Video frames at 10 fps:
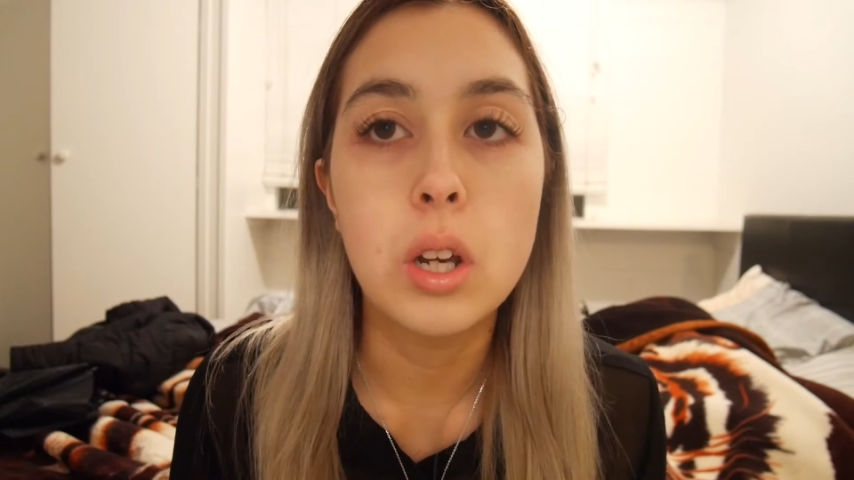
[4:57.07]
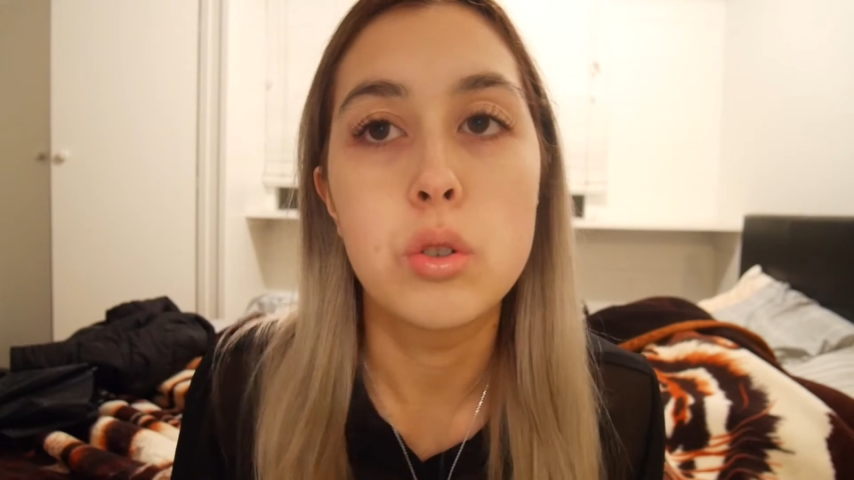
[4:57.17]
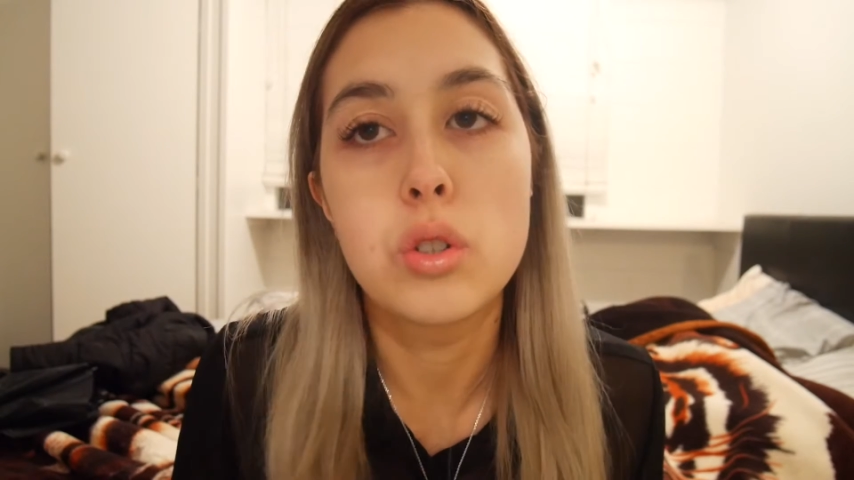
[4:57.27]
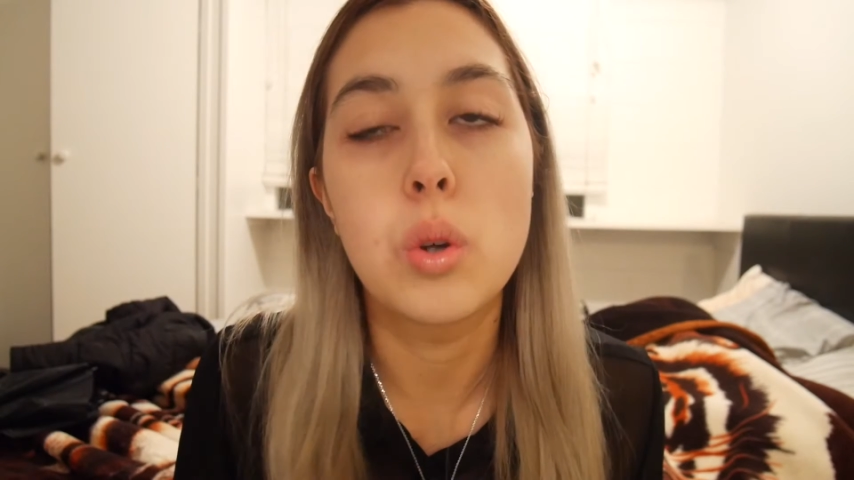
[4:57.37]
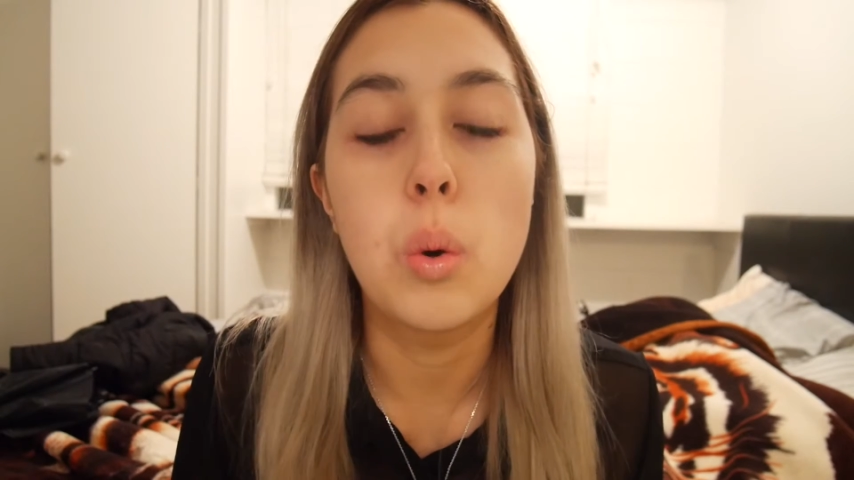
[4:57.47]
I
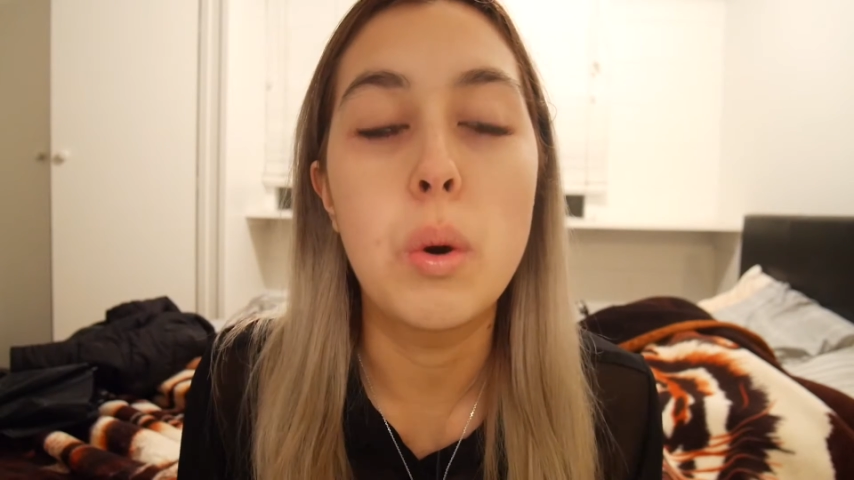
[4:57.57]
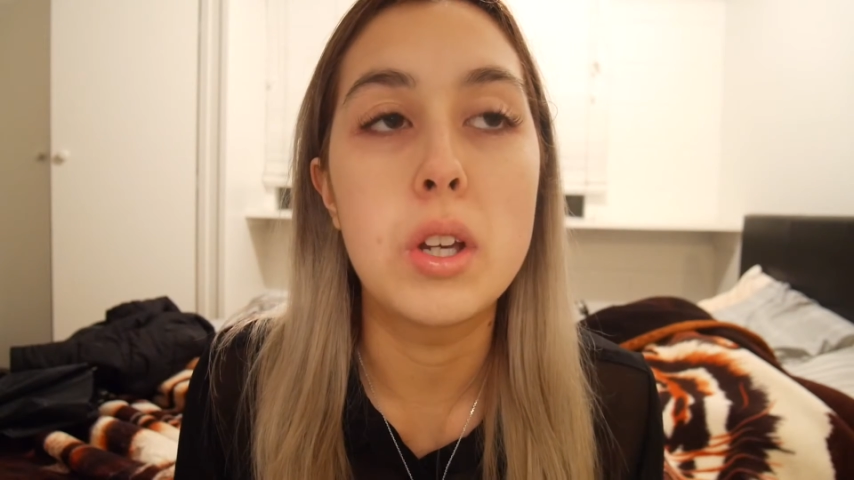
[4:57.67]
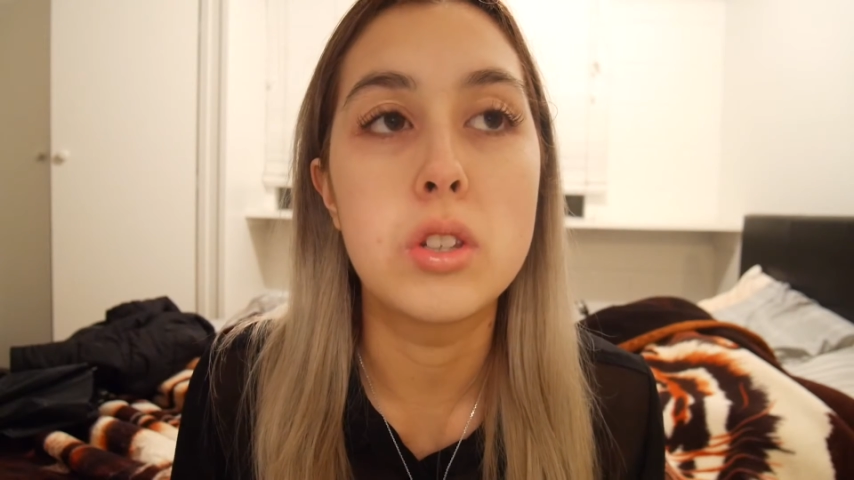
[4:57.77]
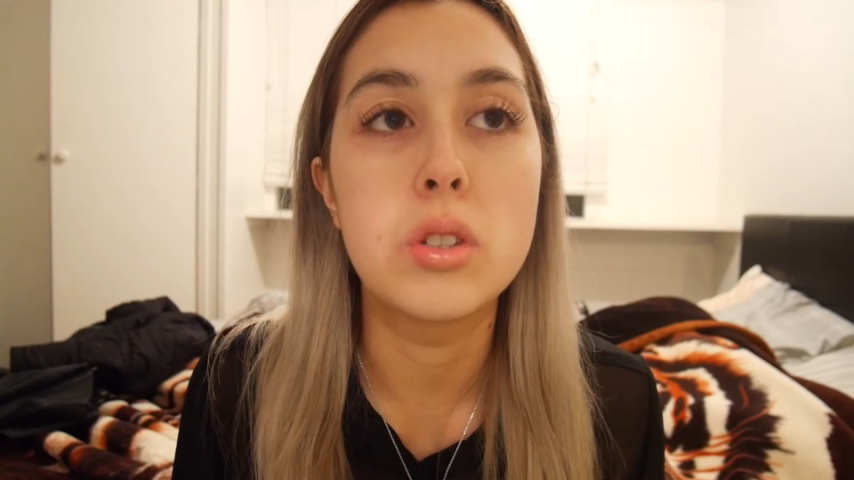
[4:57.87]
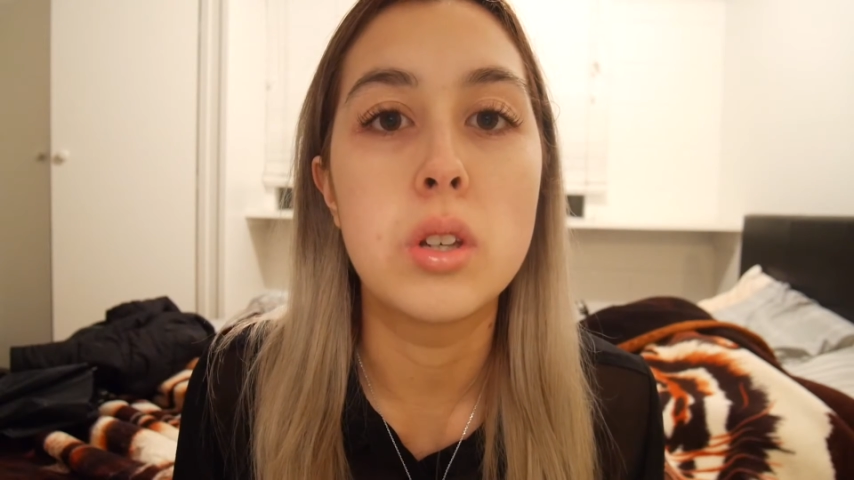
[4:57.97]
was just
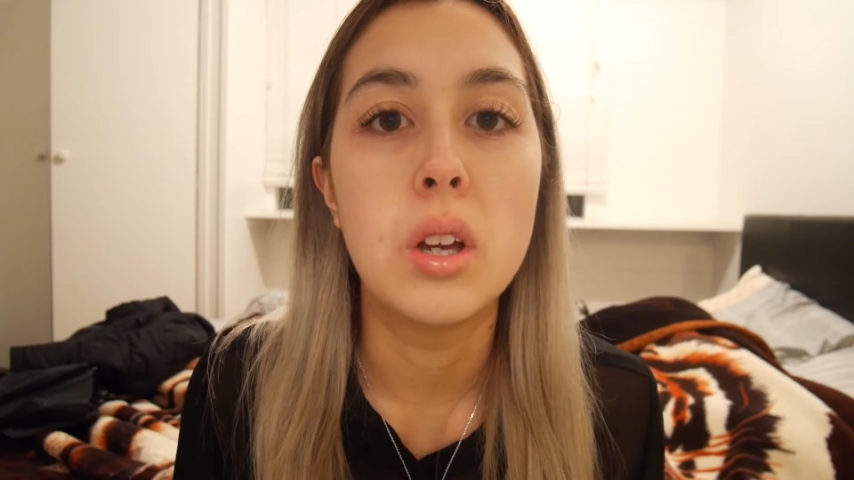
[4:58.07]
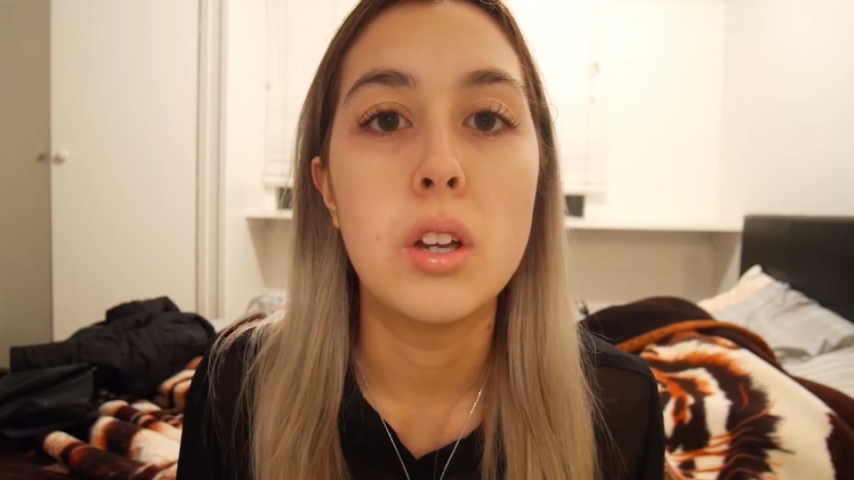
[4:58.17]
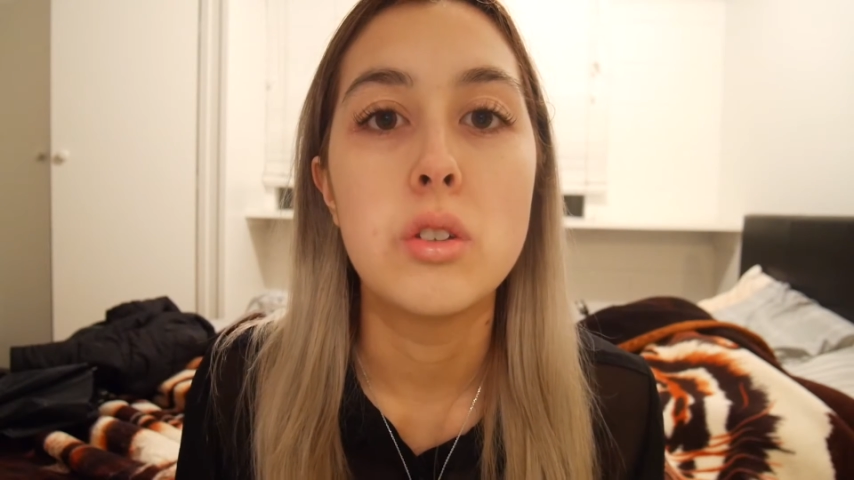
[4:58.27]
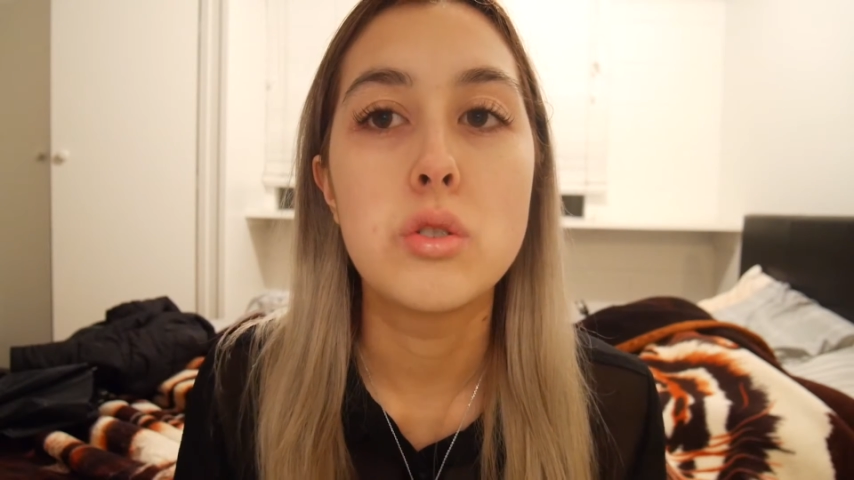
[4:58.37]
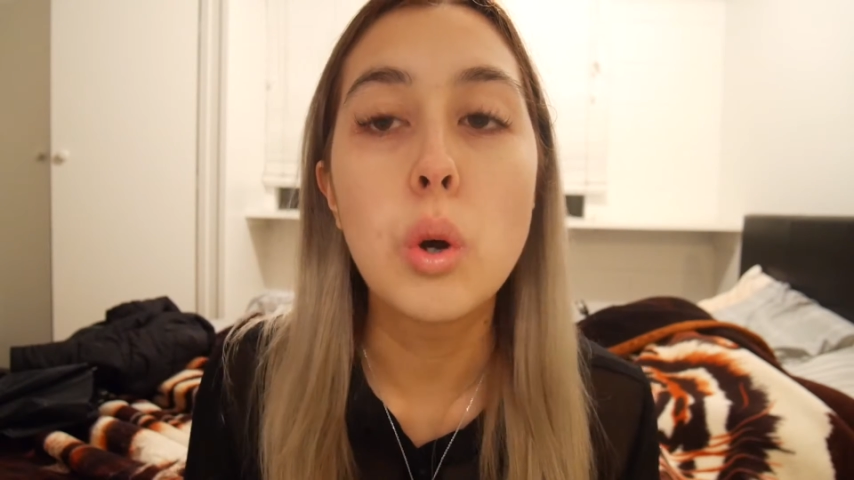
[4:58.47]
always
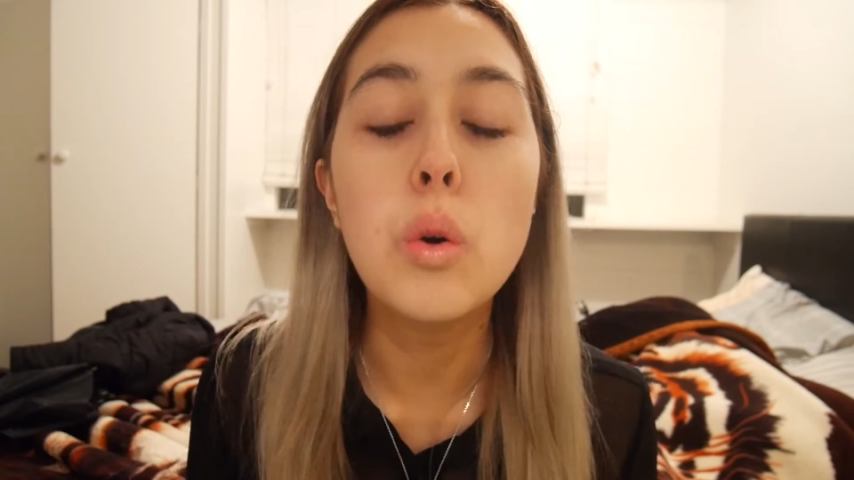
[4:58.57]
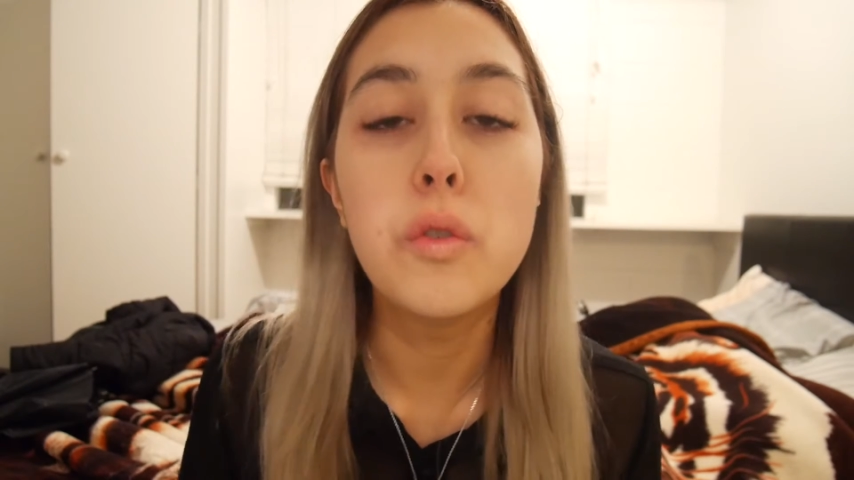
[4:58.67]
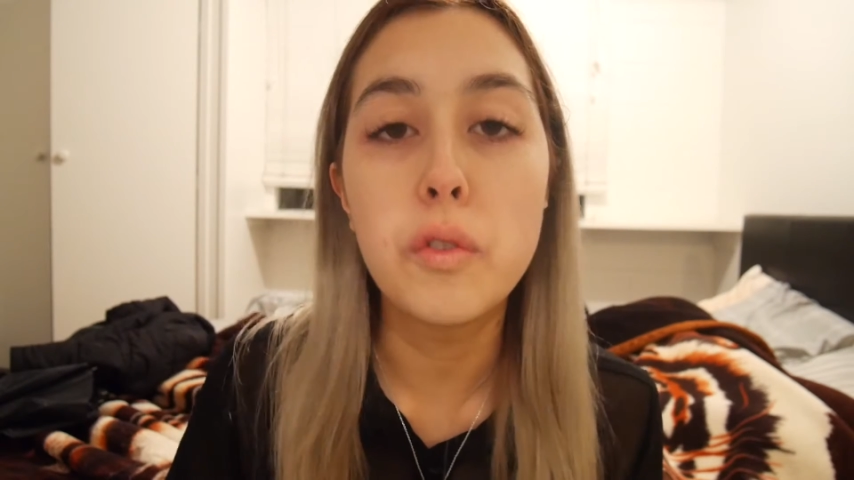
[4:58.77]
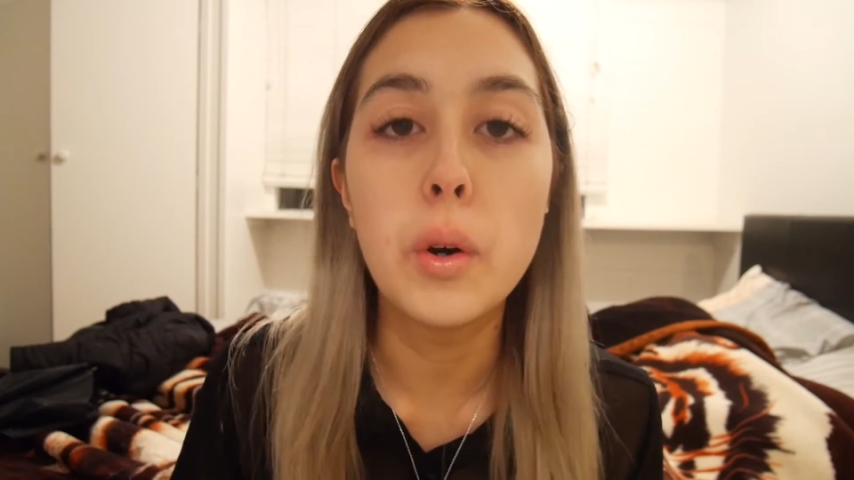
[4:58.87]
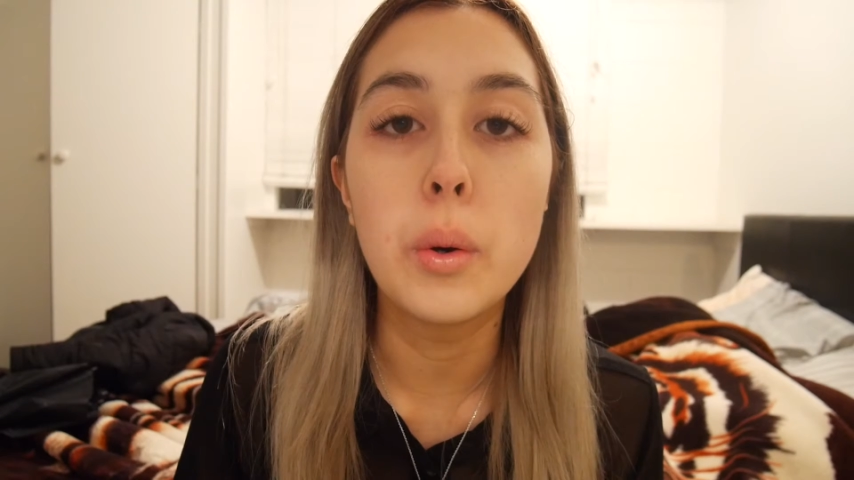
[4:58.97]
too
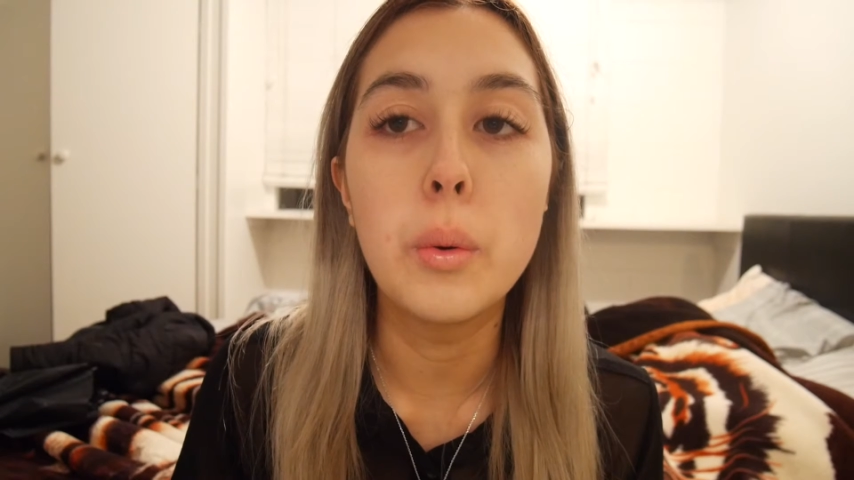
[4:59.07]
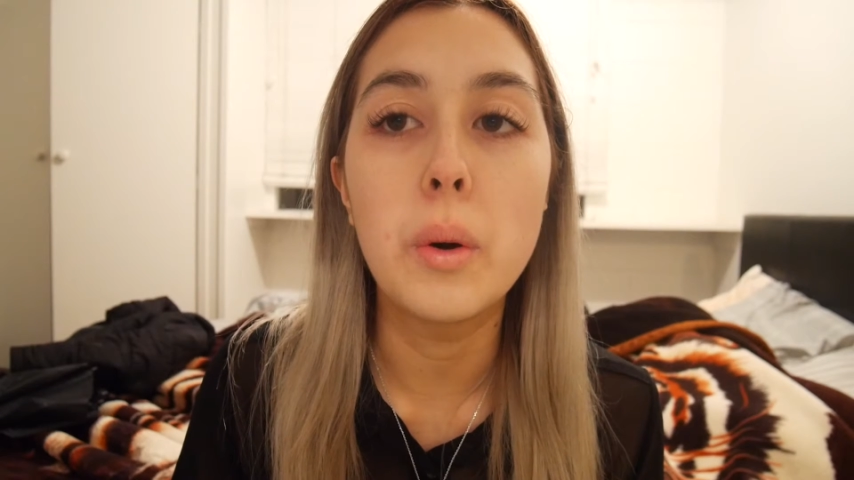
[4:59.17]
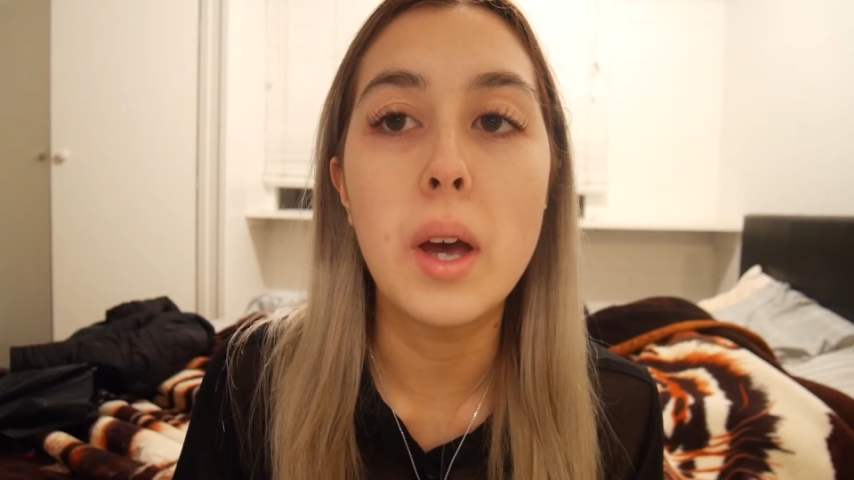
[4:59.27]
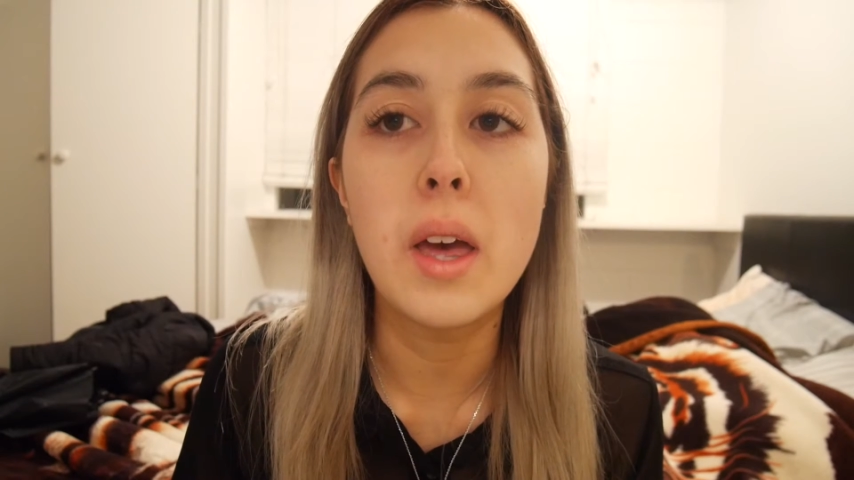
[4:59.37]
full,